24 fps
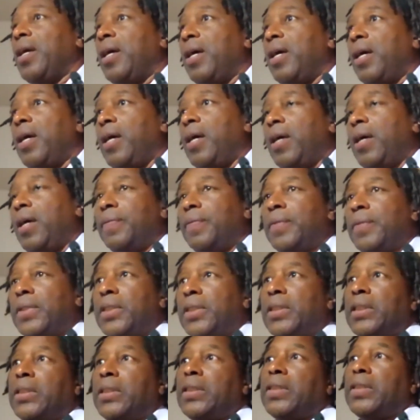Uh,
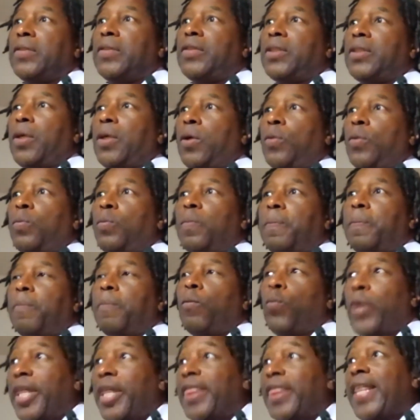so
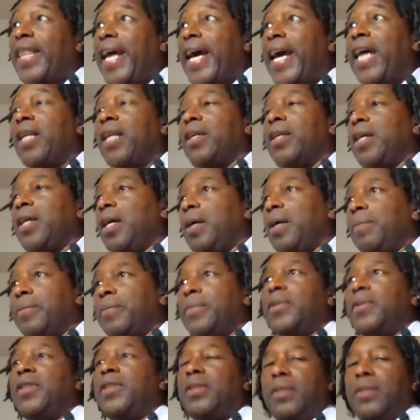with that
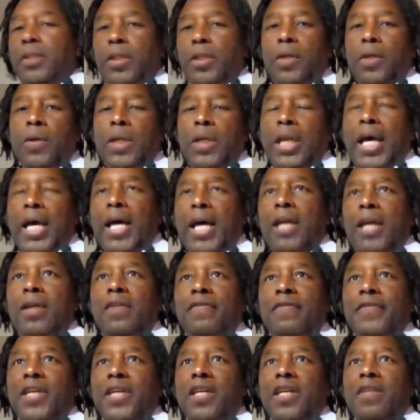comes, you know, a lot
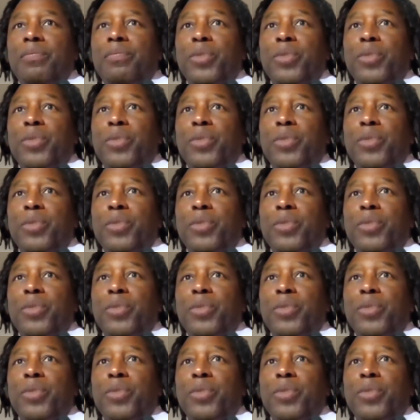of uh,